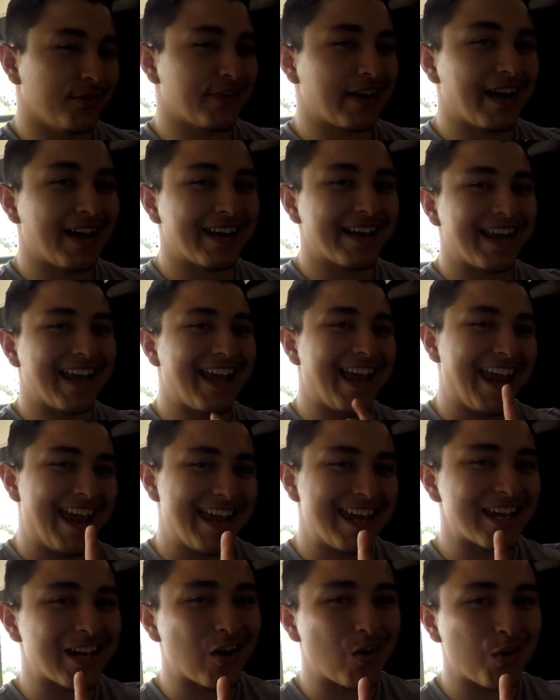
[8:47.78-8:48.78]
gotten
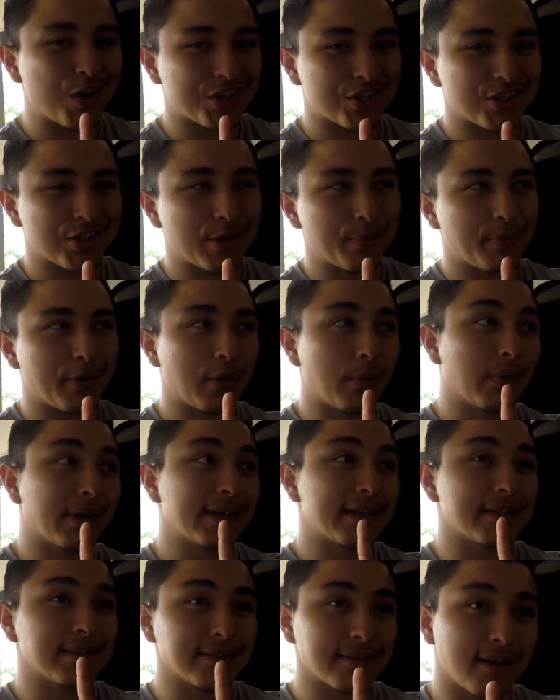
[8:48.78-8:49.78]
a question about what
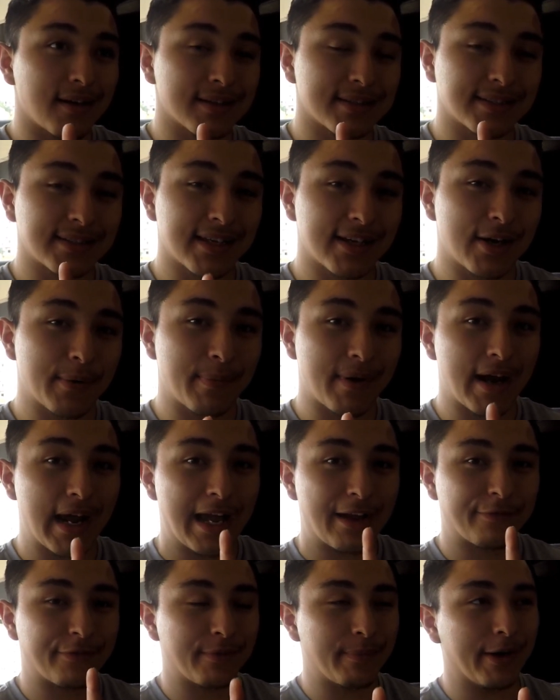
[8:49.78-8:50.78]
exhaust setup I
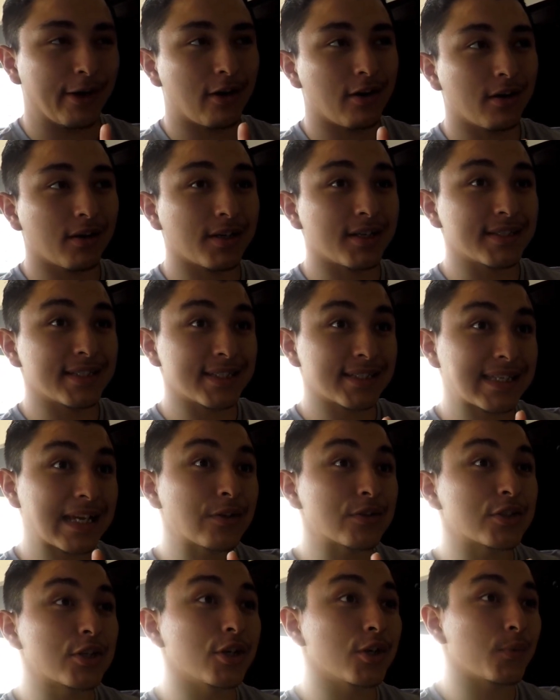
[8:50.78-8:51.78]
have for my car, because it
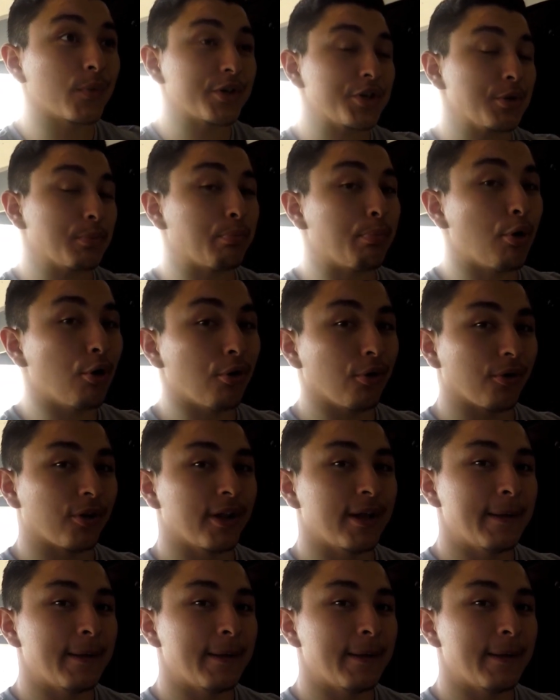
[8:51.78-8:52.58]
sounds good when you pull,